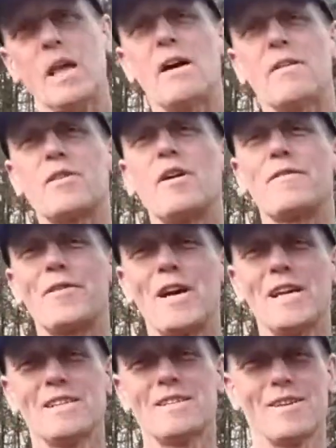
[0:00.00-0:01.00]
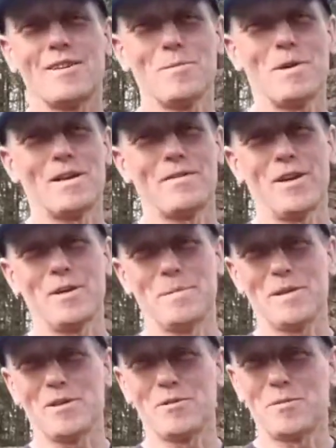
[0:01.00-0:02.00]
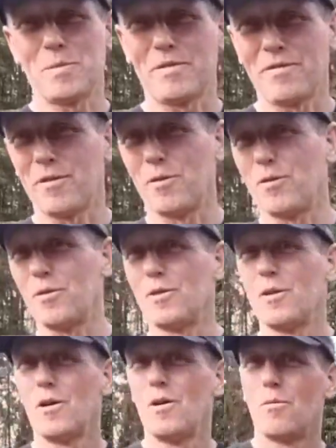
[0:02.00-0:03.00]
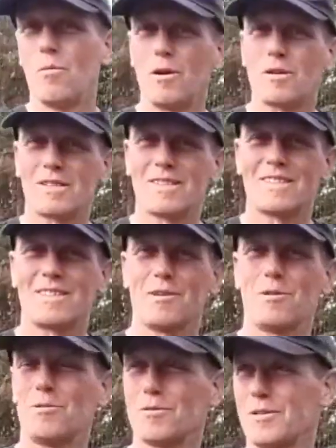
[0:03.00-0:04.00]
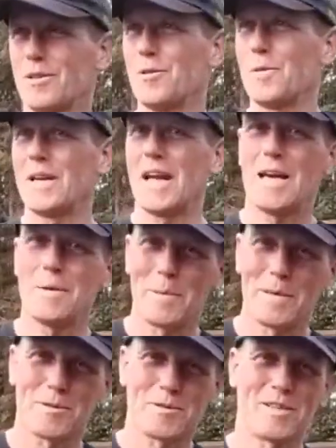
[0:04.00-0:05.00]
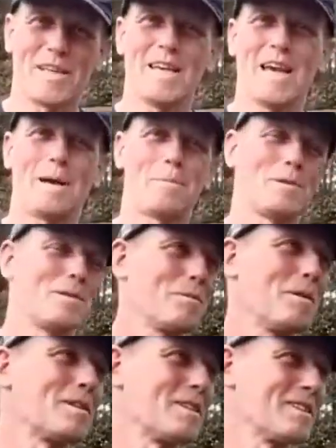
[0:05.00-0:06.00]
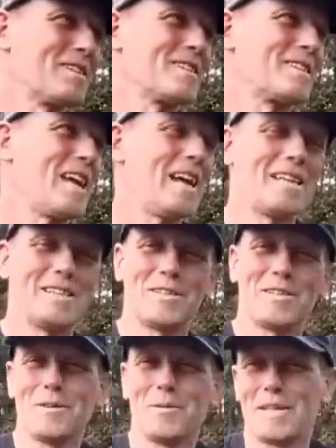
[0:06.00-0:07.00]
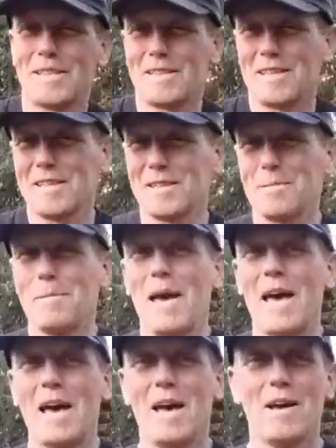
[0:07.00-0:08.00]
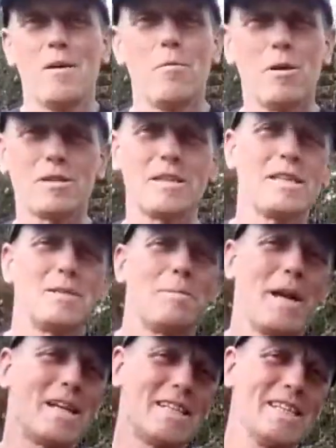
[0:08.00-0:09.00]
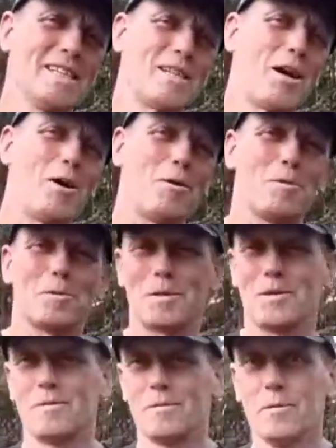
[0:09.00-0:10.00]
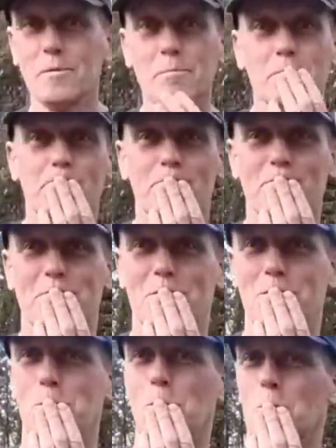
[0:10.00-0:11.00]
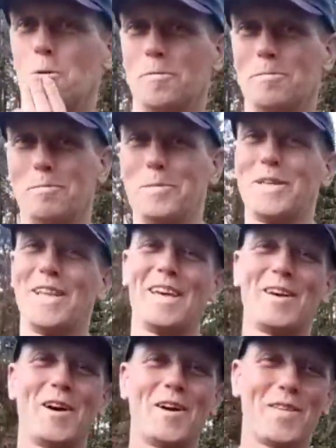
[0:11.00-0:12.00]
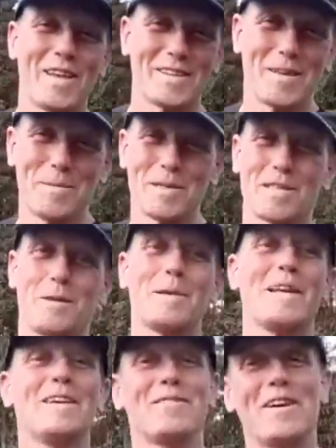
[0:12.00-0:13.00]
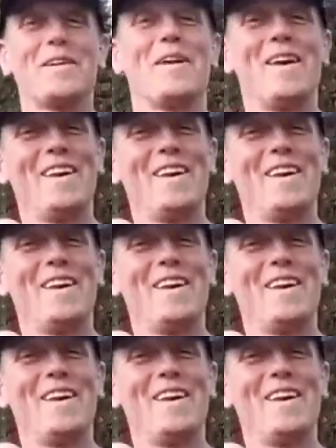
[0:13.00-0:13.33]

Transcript: I've got a phrase that you might have heard me use before. What does a horse do when A, B or C happens? What does the stallion do when it sees a mare? What it's bloody told. Ooh. Swore, but there you are. That's how much I believe it.